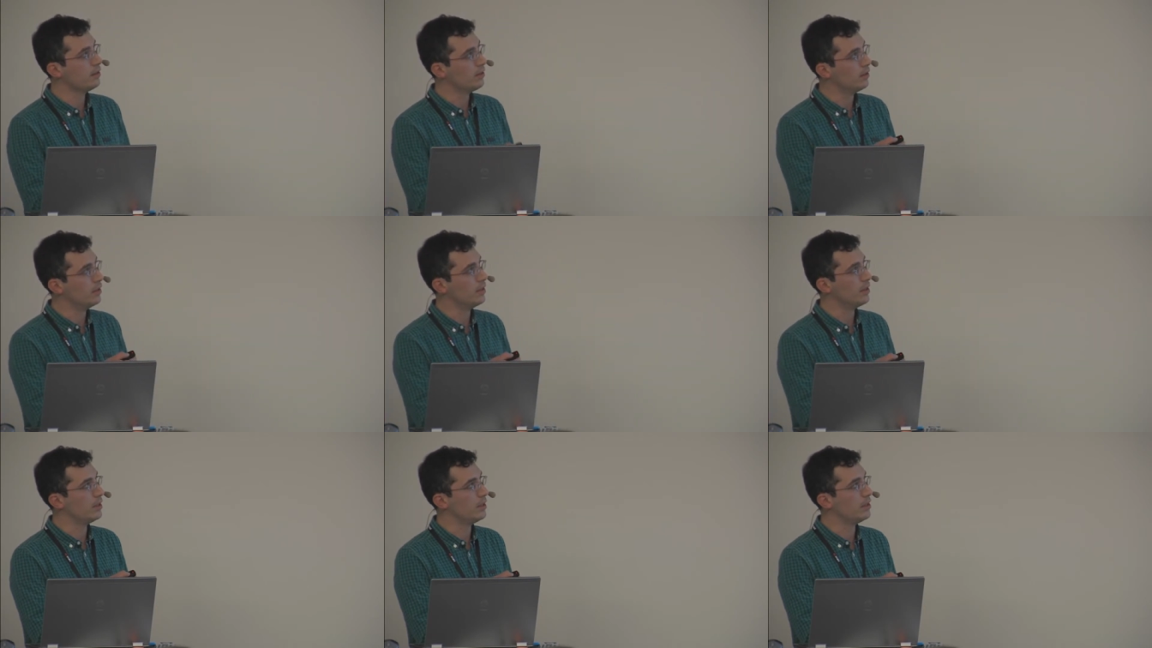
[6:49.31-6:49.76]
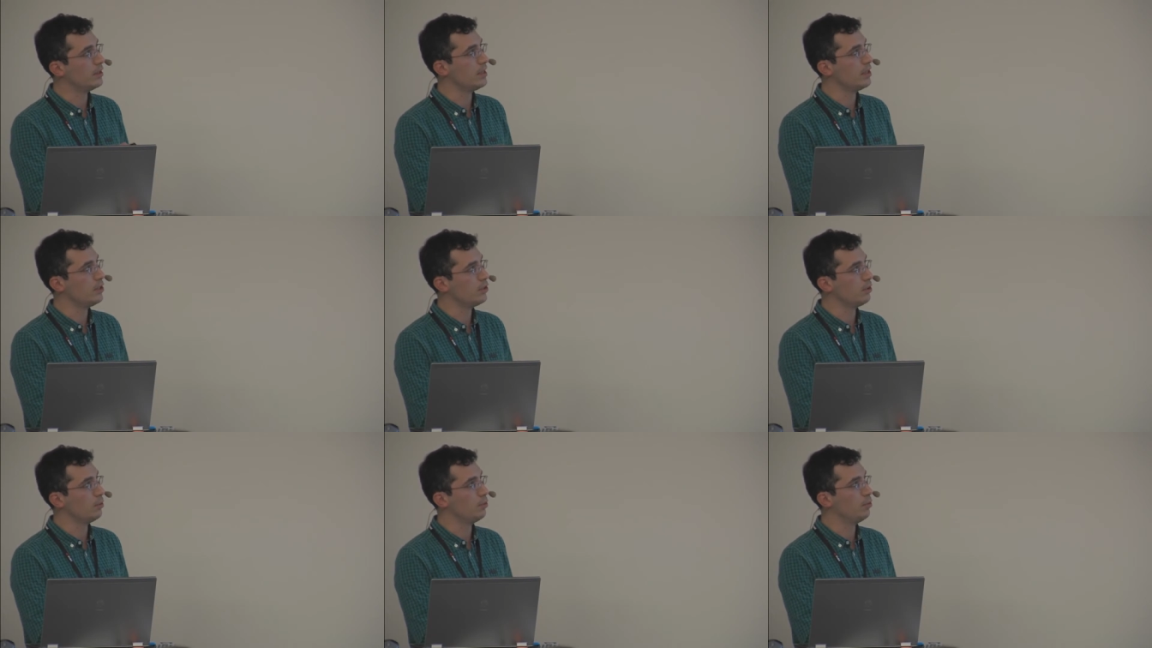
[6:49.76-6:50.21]
the, the
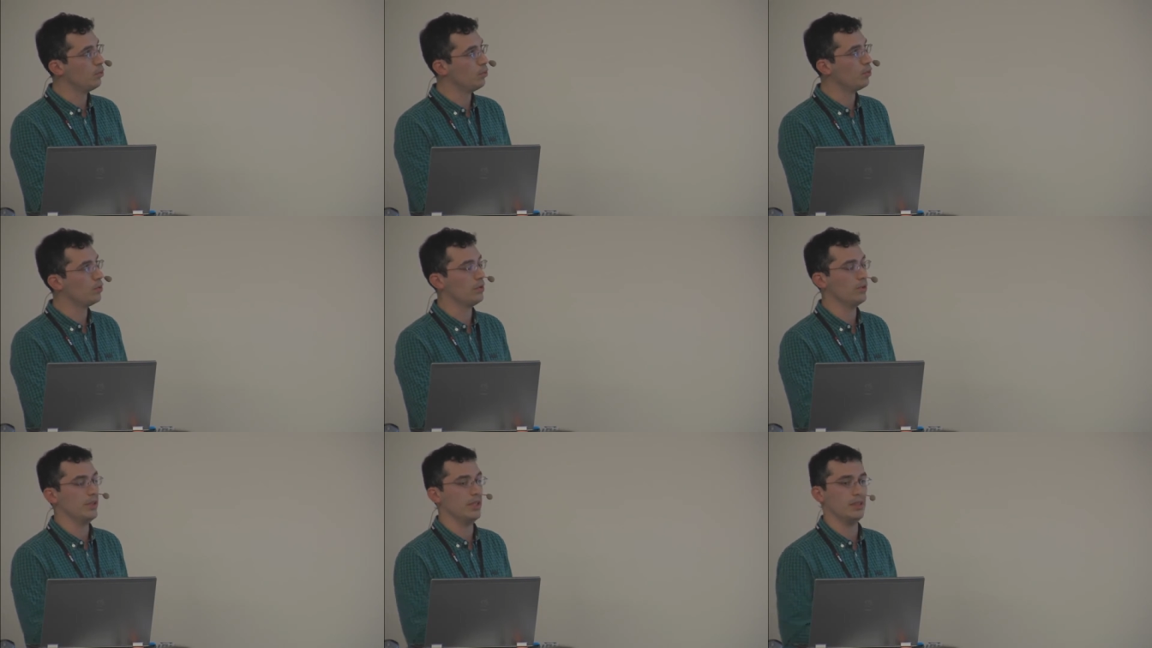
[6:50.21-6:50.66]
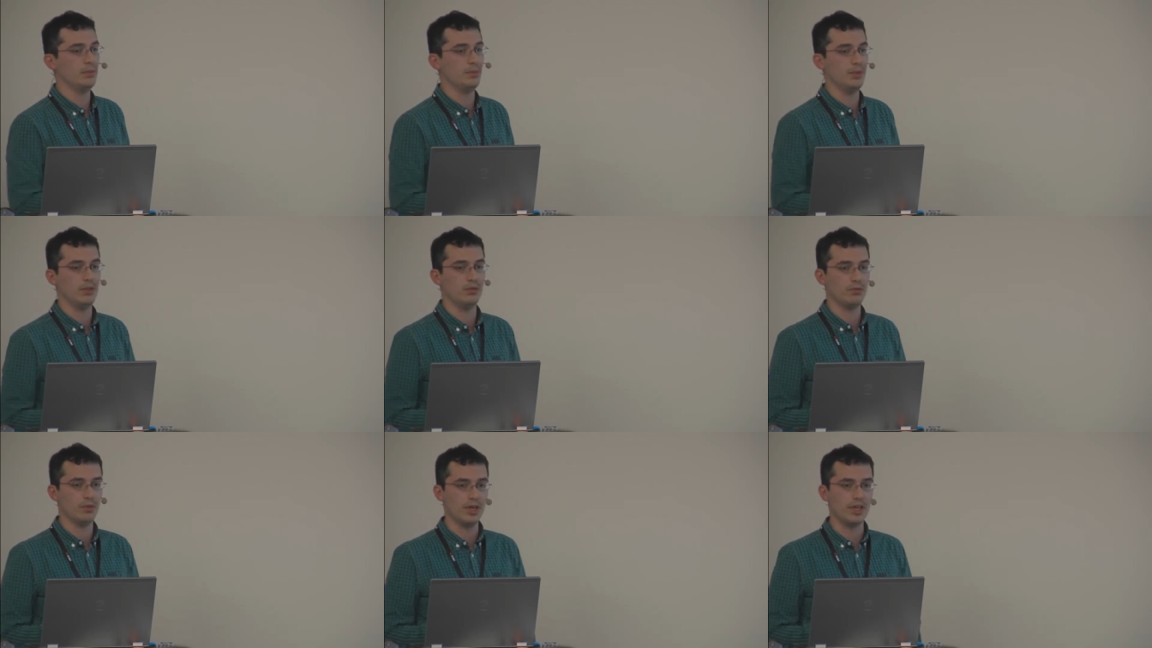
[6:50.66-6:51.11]
central portal that's
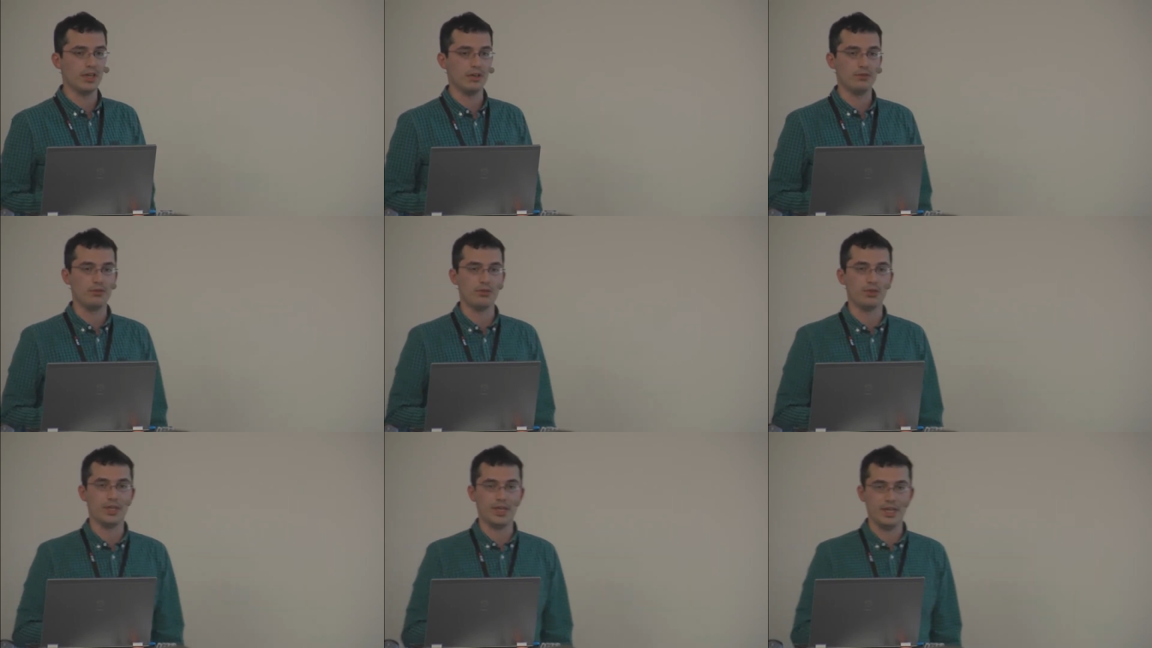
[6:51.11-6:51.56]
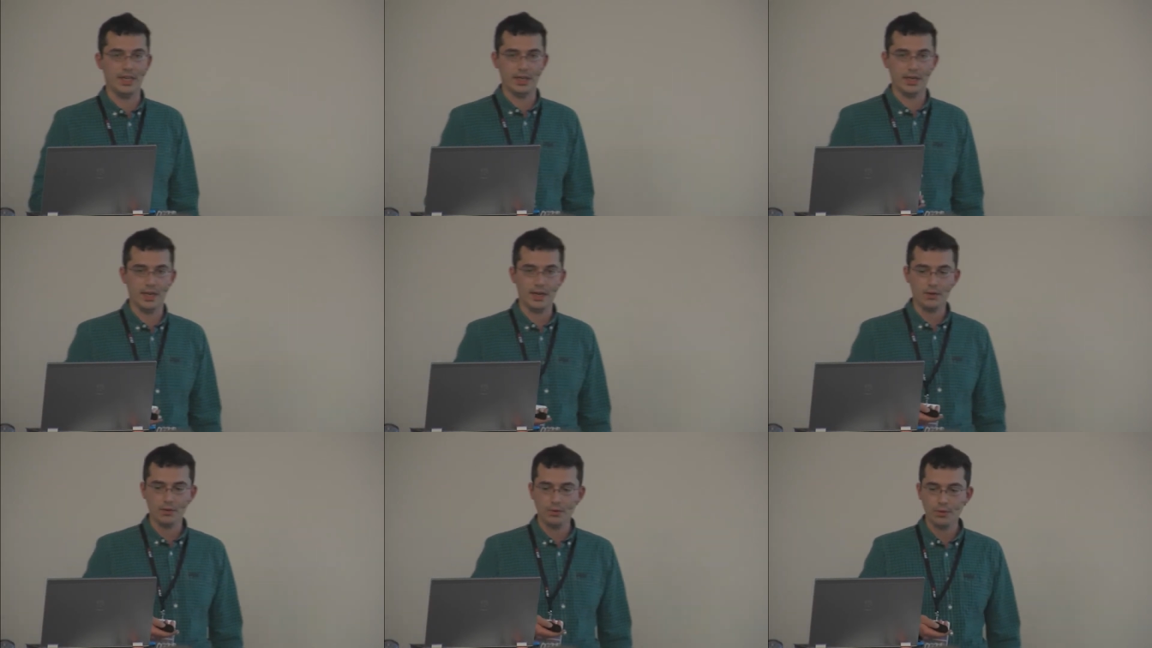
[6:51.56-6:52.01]
been running for a year
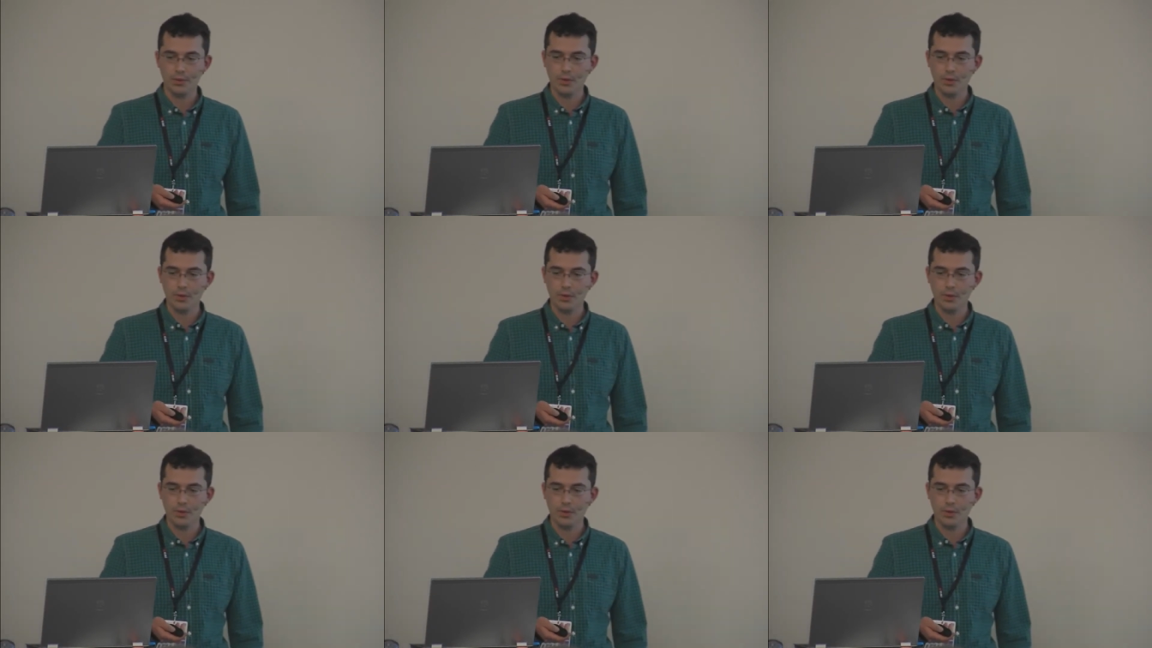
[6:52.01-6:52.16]
now.